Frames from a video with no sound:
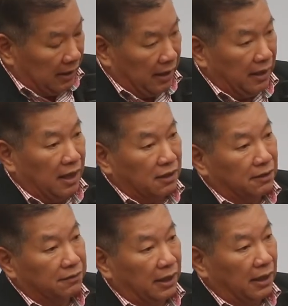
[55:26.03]
At the end
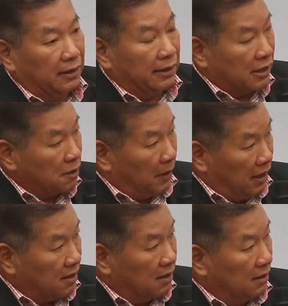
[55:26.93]
of the day, their
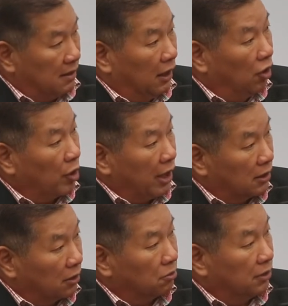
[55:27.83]
space
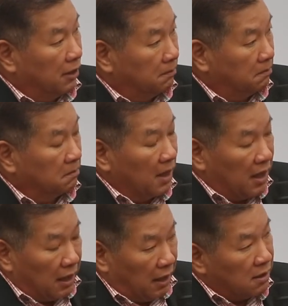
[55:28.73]
allocated to them
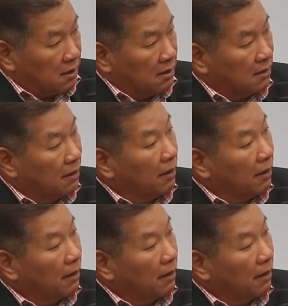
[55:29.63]
is